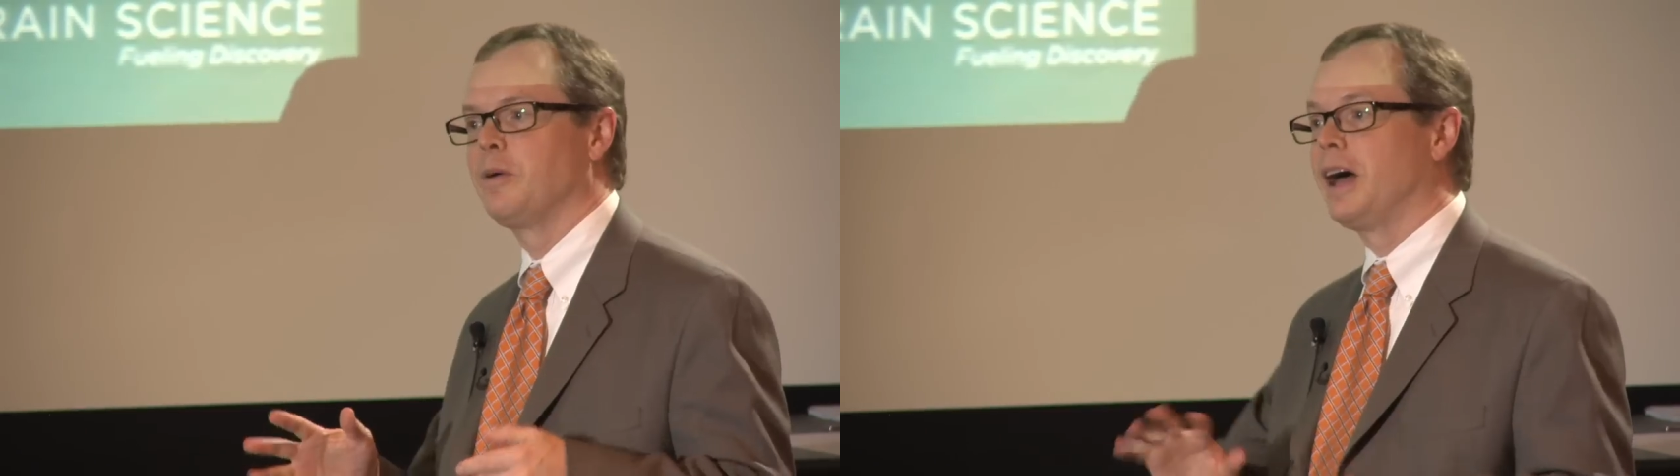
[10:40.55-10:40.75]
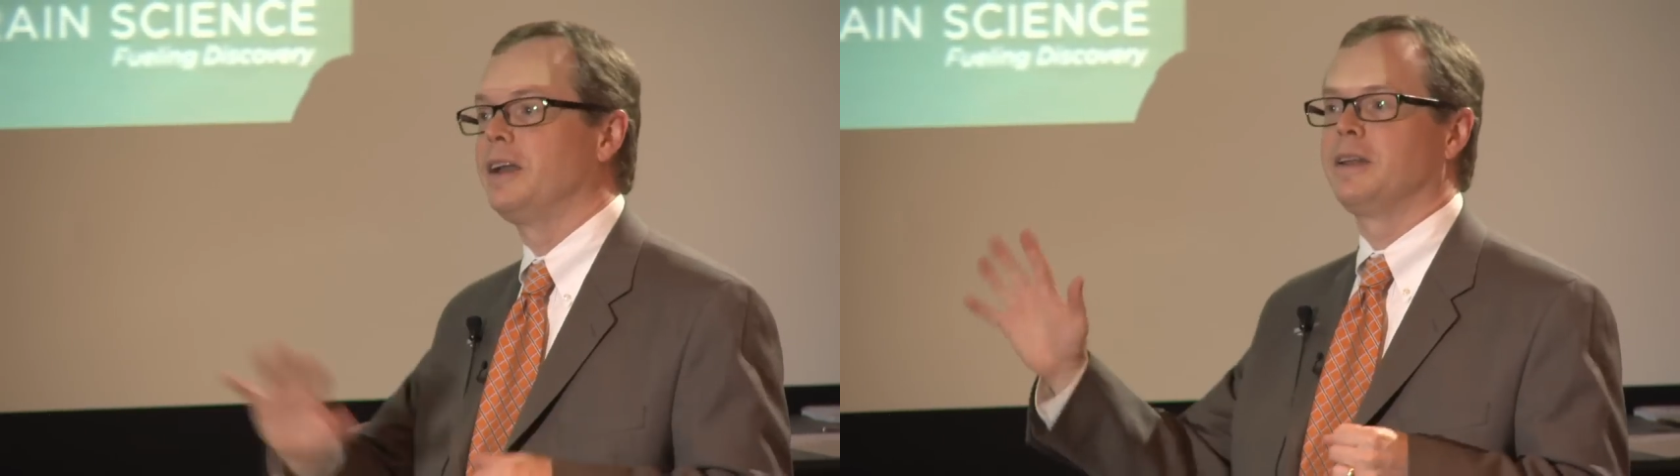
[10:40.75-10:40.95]

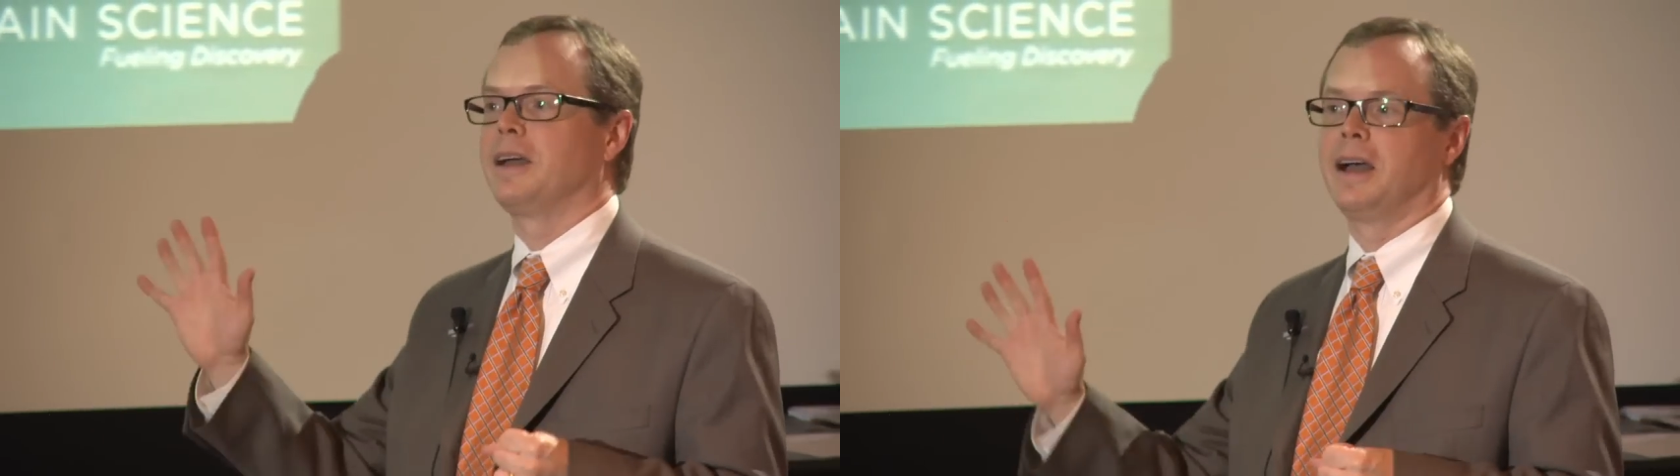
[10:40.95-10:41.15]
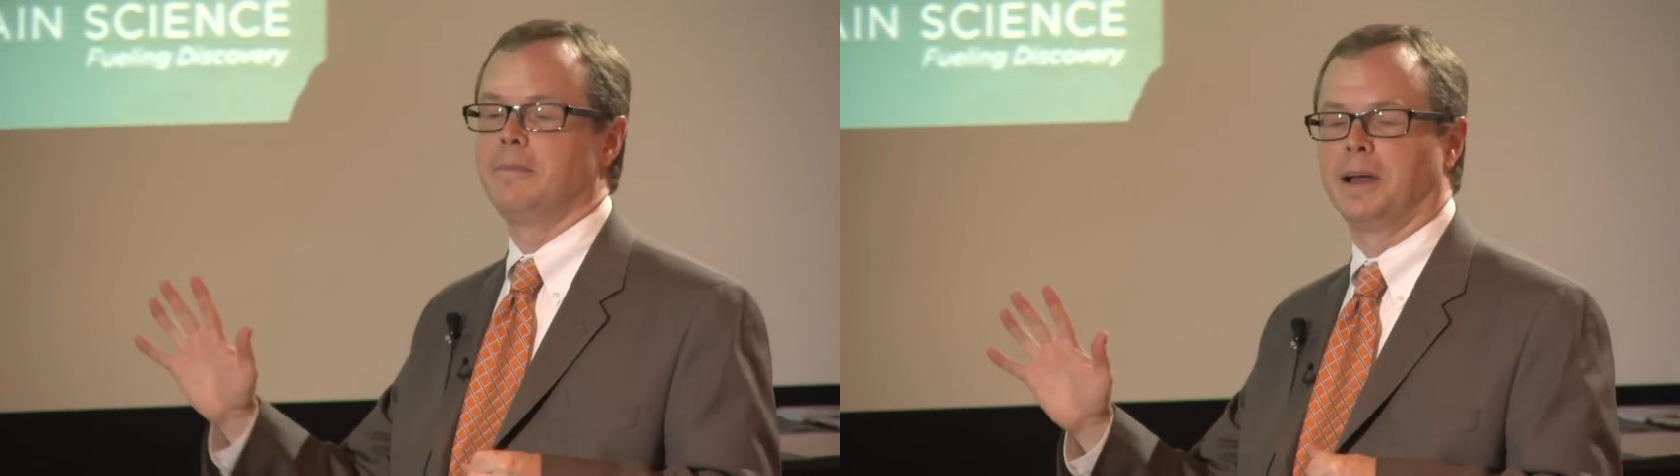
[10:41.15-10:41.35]
well, I don't
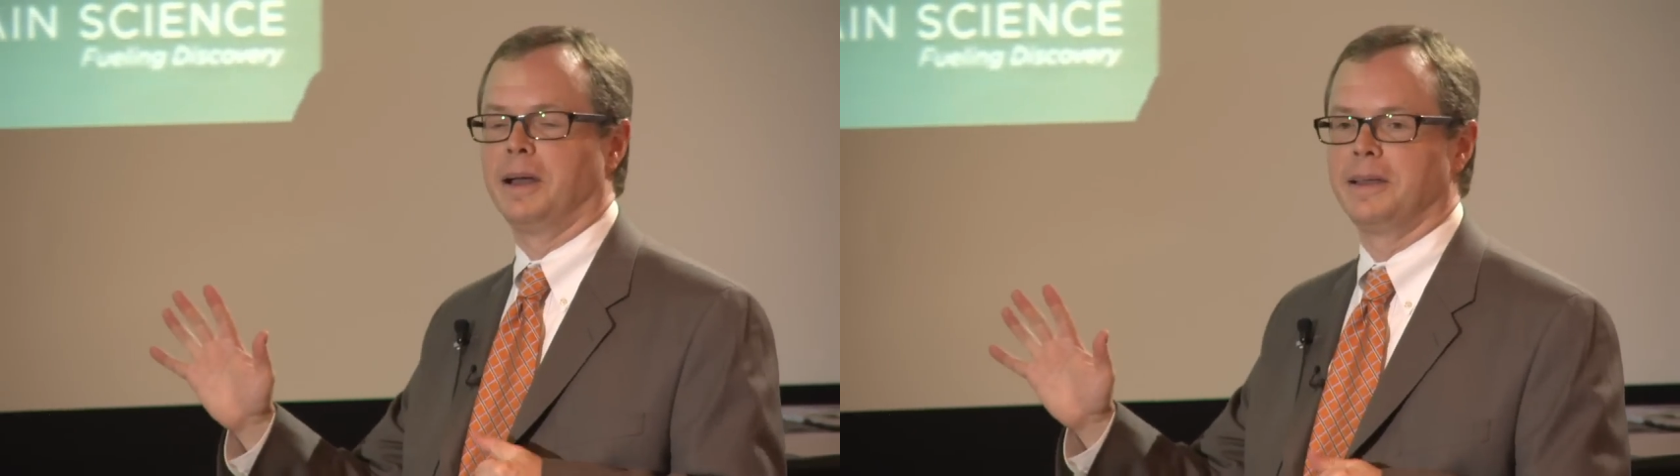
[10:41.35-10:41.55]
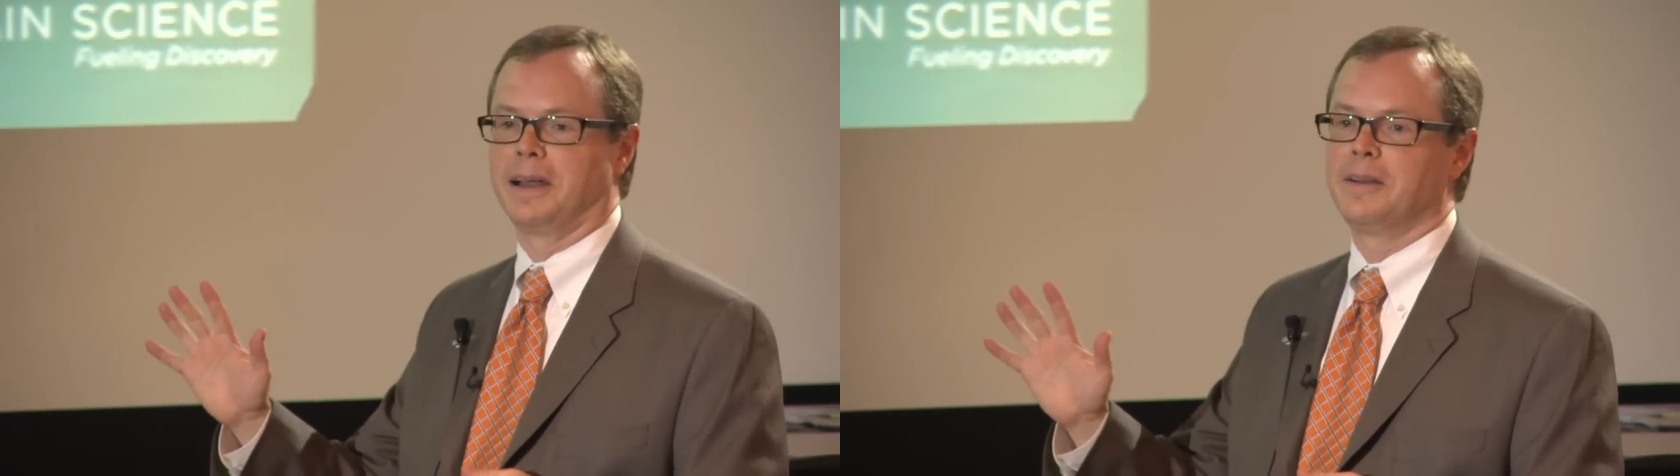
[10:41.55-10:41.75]

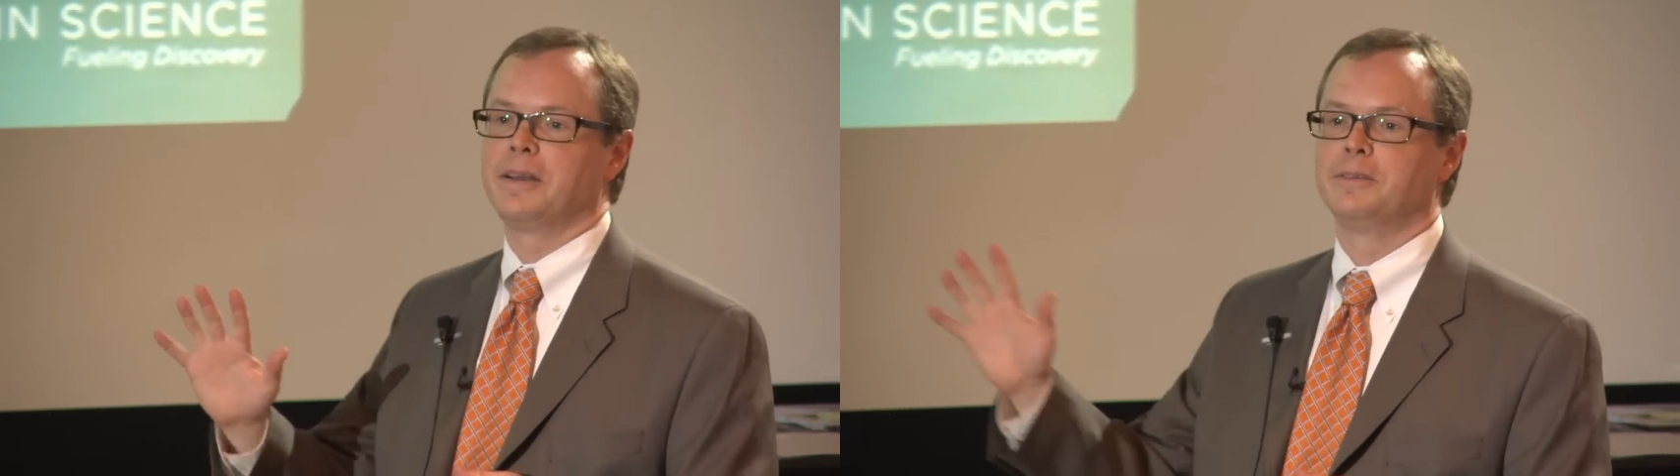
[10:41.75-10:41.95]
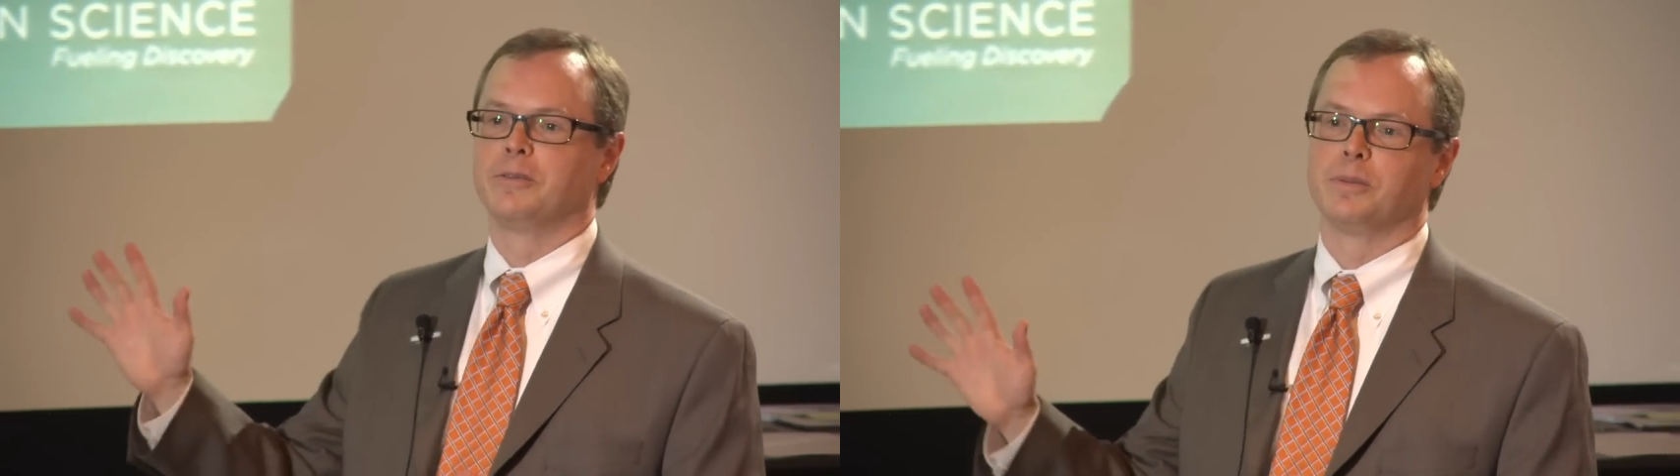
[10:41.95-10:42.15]

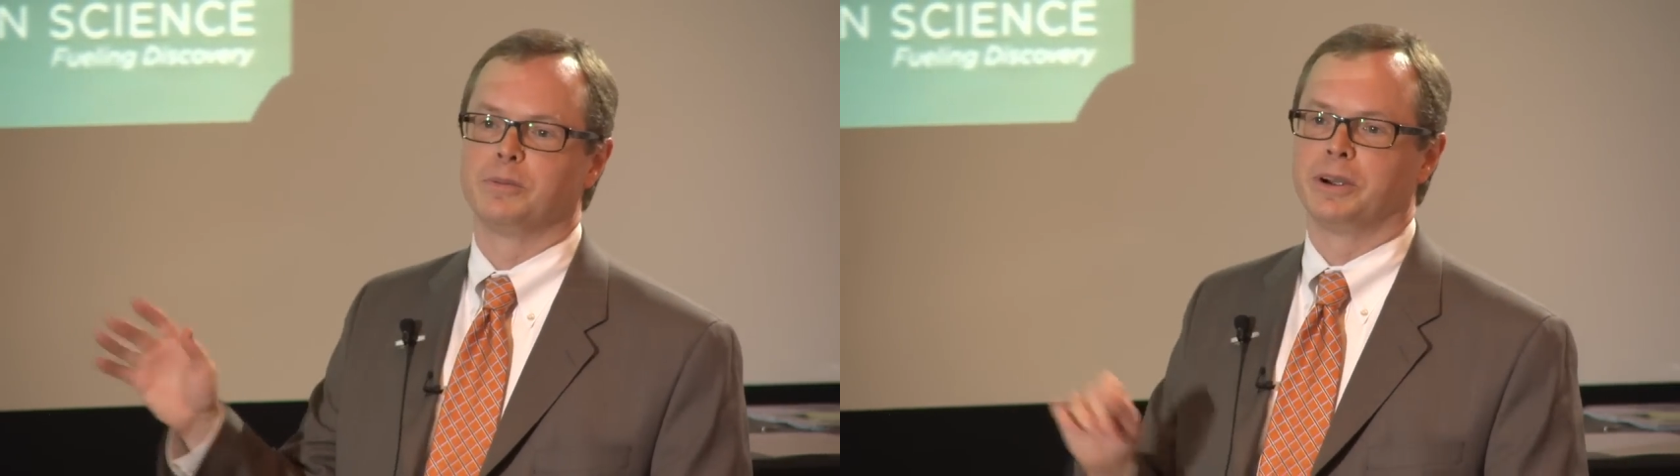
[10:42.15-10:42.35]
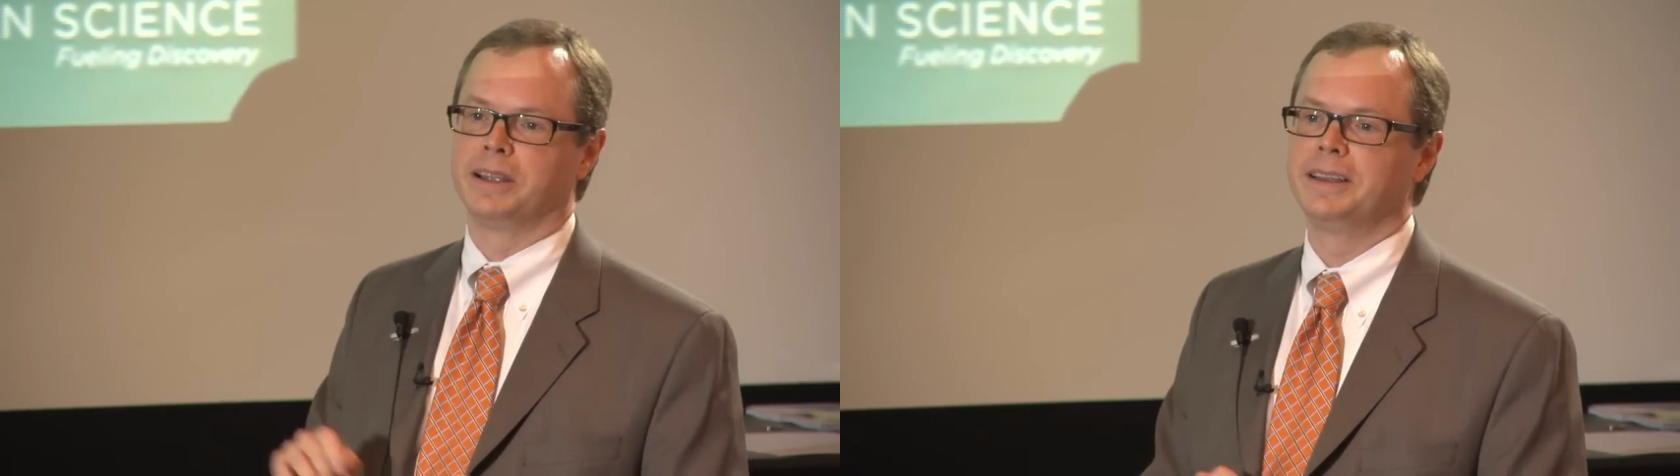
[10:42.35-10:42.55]
have a normal
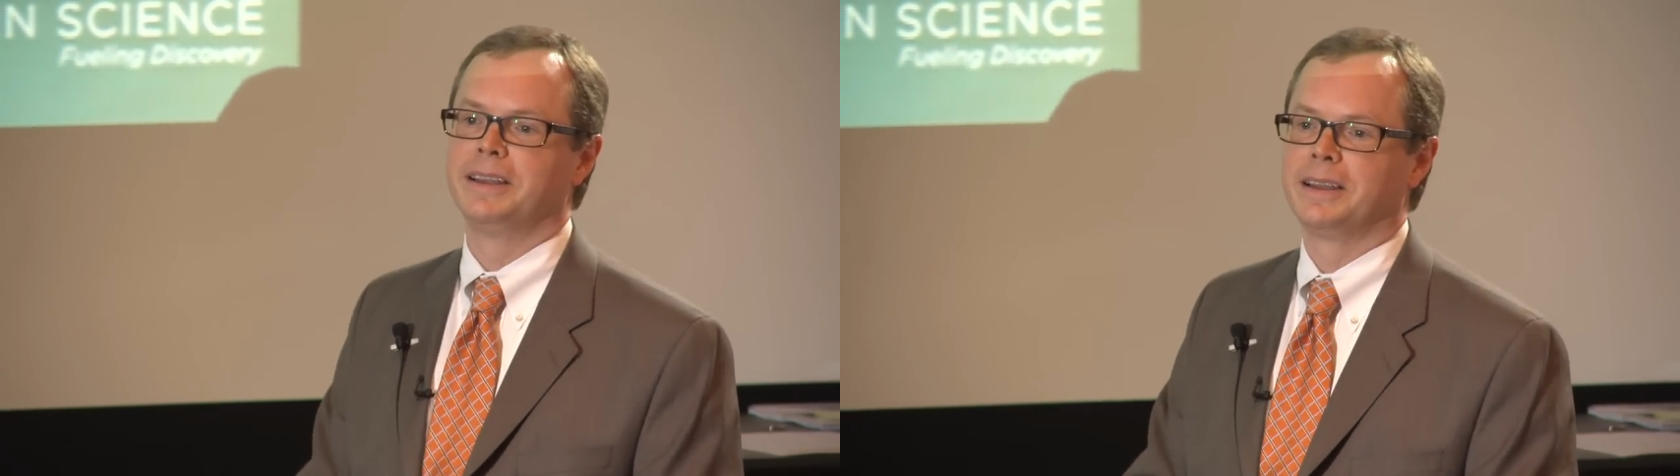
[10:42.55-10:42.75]
brain.